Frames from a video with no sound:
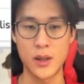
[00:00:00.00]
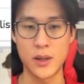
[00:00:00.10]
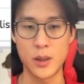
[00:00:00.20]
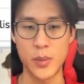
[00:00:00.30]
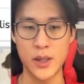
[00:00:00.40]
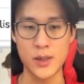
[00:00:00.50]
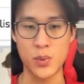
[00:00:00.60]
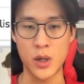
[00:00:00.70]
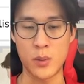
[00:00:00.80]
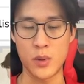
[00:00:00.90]
The biggest
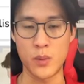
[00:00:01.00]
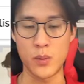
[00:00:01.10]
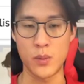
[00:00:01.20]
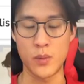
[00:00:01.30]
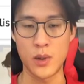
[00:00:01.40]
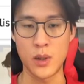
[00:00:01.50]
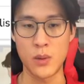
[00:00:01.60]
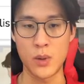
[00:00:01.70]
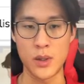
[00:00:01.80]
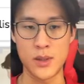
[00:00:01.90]
problem
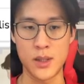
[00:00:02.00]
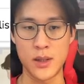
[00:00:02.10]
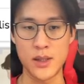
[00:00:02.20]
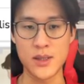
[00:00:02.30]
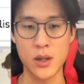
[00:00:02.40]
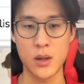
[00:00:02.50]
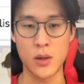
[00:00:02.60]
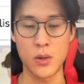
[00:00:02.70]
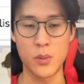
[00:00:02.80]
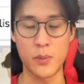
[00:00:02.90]
was this
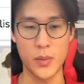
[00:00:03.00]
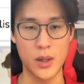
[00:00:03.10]
ko